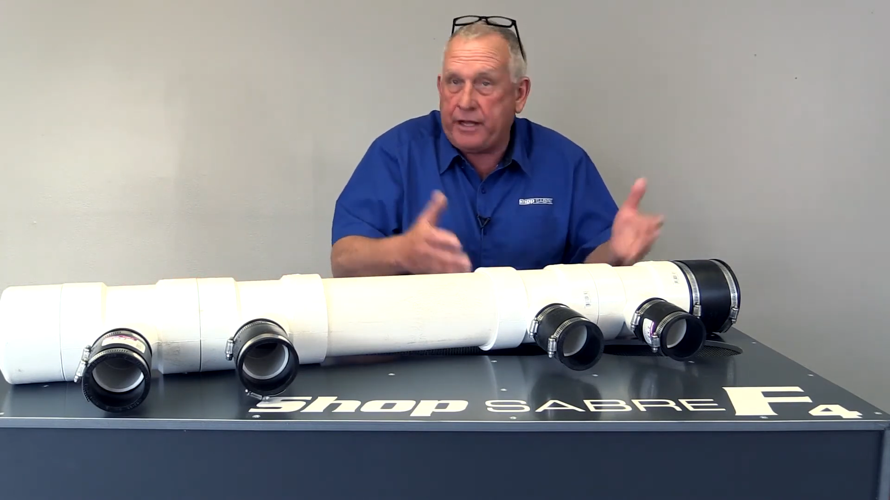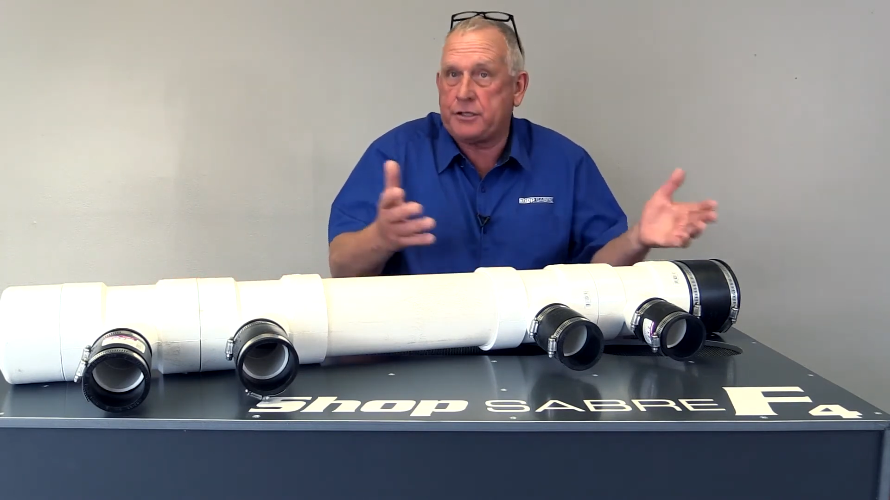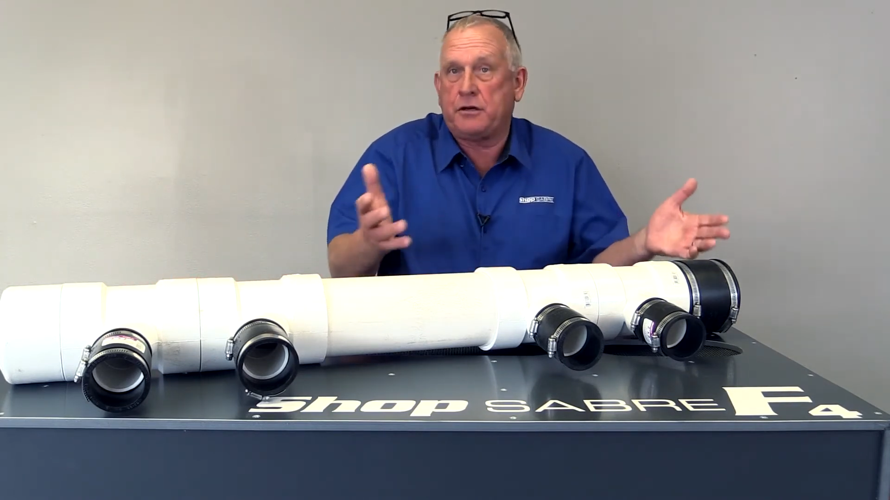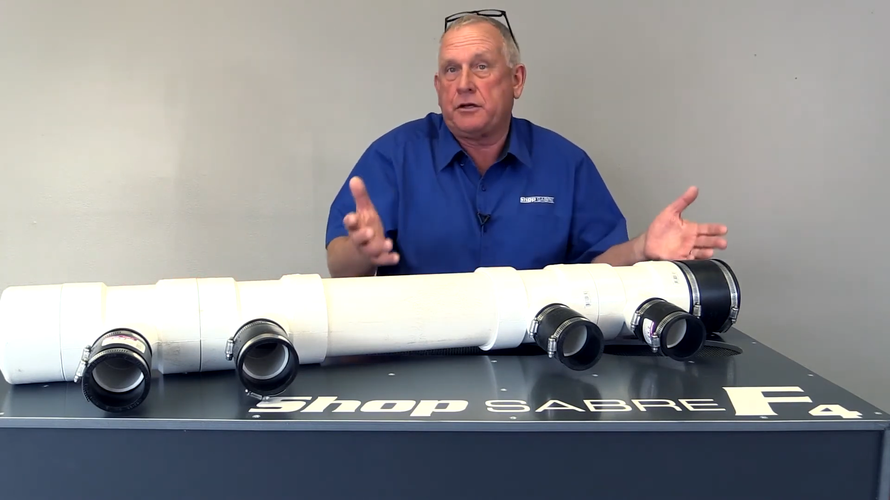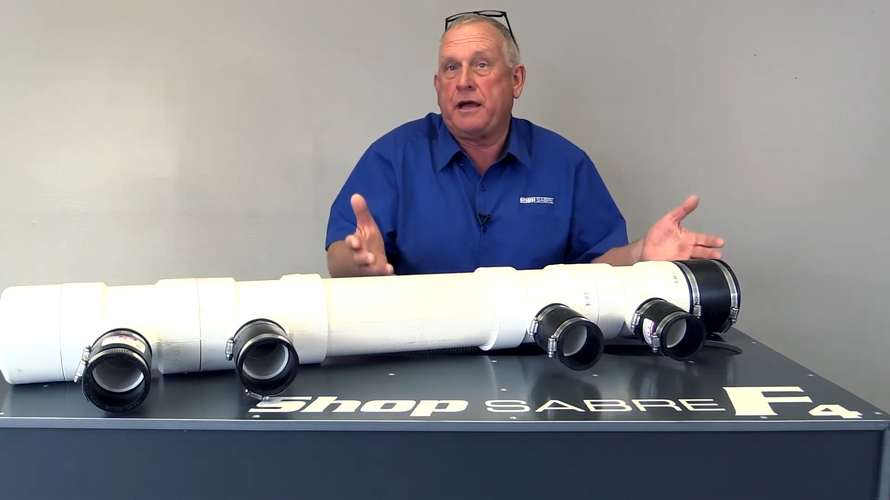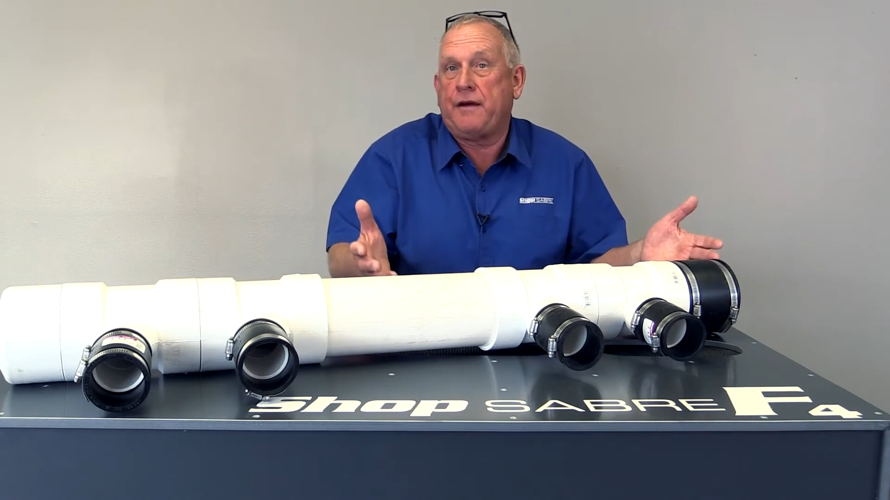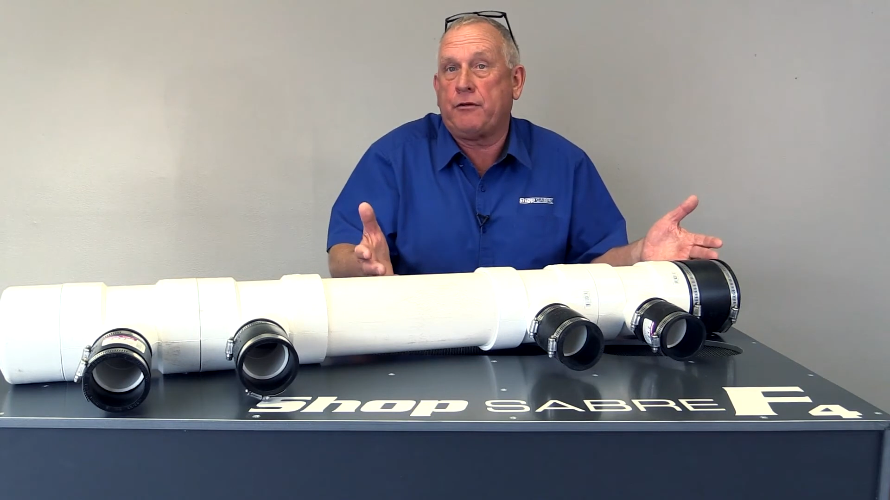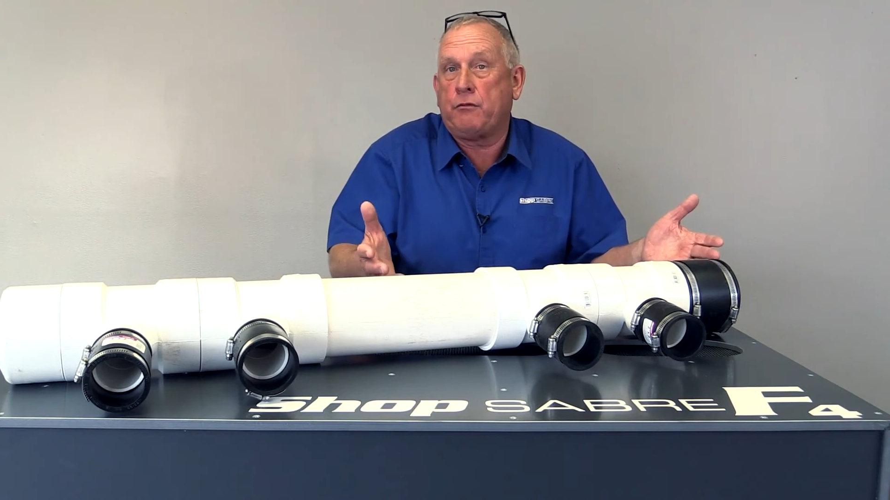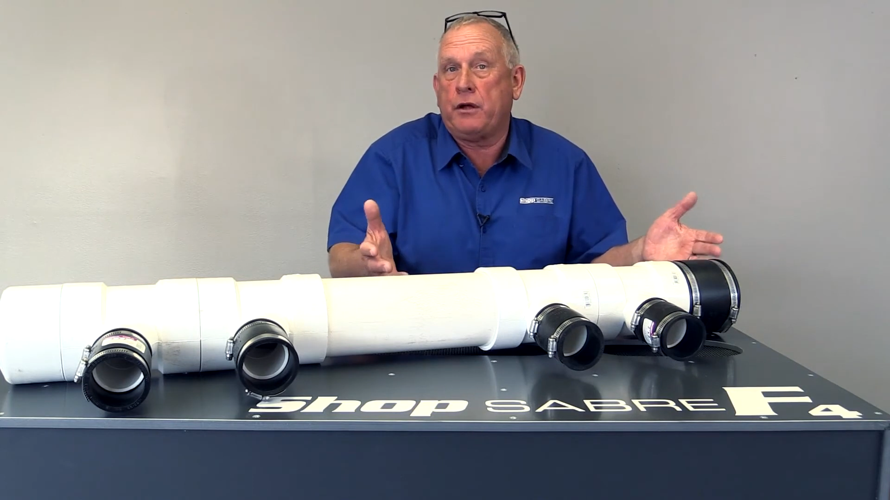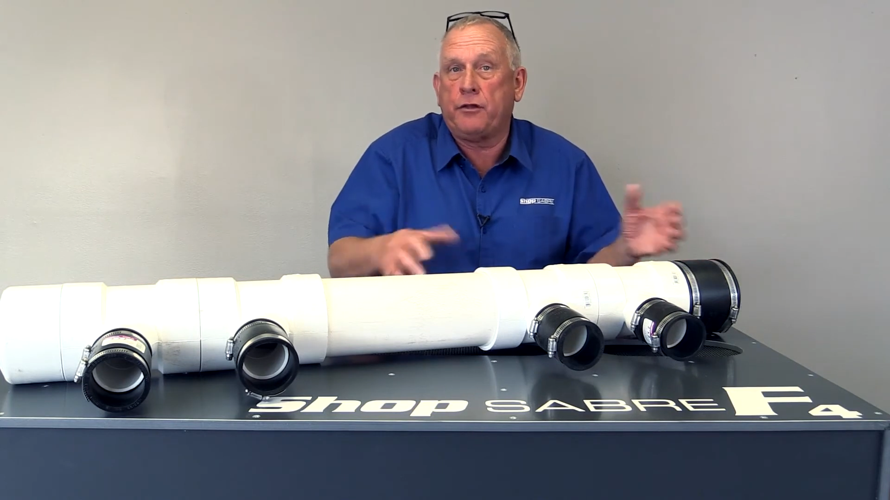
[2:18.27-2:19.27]
that's all you have
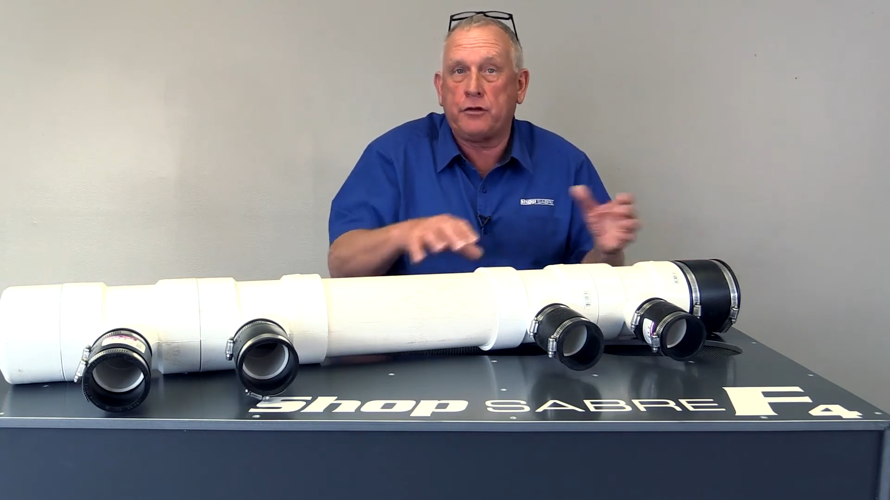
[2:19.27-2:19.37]
to run.